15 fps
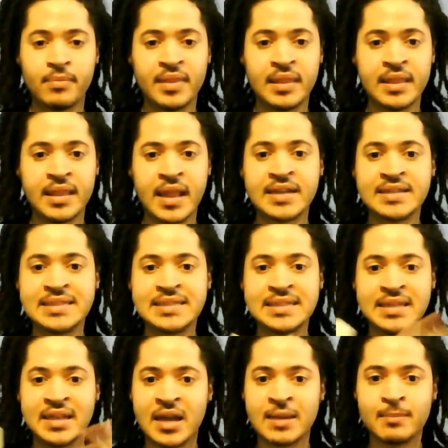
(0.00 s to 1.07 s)

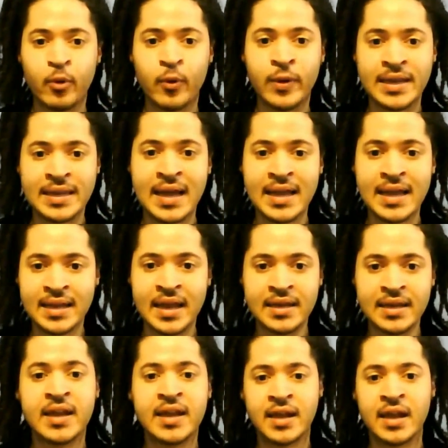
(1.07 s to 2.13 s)

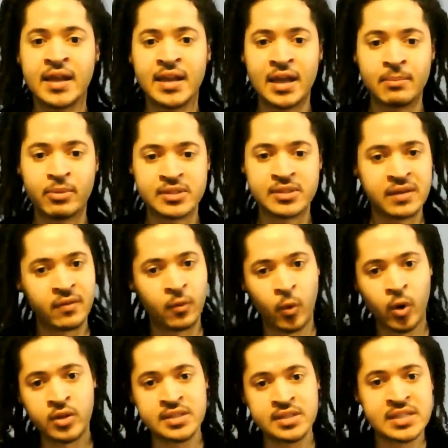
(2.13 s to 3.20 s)
99.99999% of the
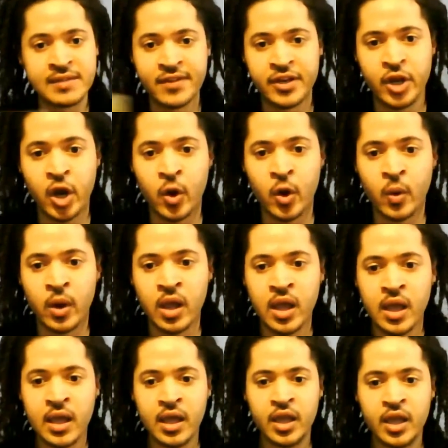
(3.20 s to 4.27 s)
world doesn't even know.
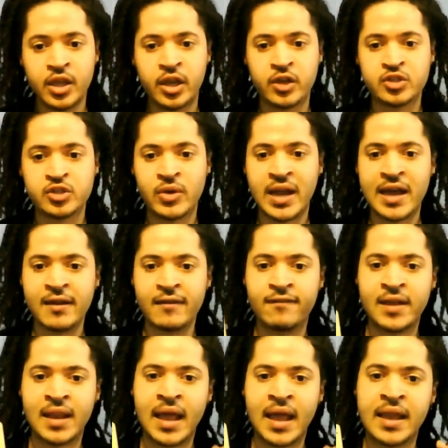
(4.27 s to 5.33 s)
You know, so I kind of
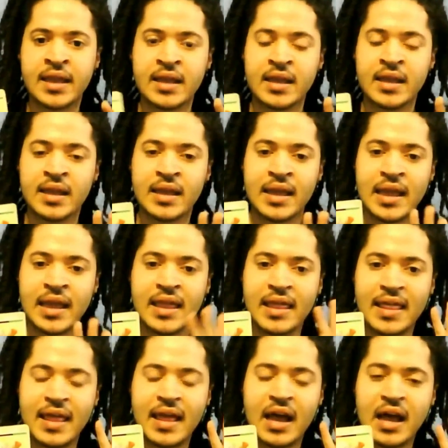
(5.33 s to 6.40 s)
feel like
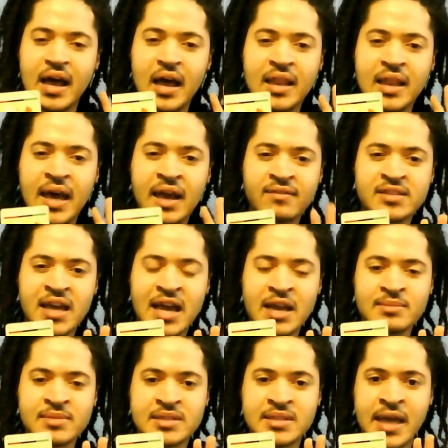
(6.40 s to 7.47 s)
a lot of
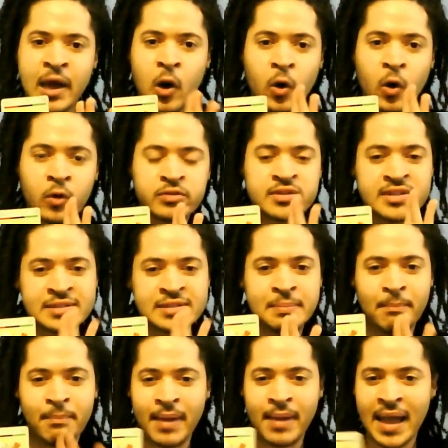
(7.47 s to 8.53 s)
times that holds
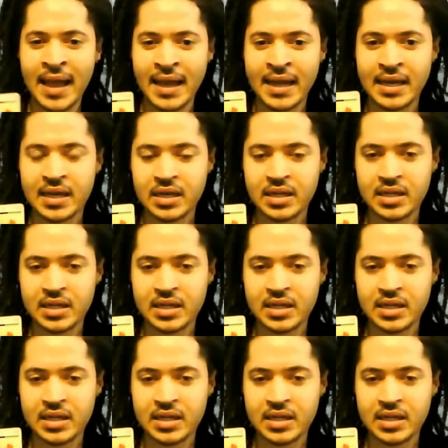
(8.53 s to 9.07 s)
us back.